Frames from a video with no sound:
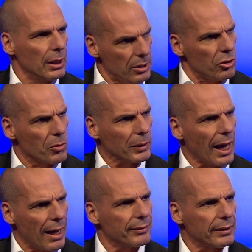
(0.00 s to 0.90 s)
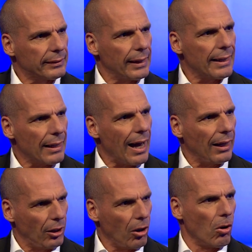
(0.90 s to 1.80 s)
And you know what? After 10
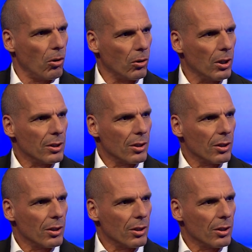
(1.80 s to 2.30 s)
long,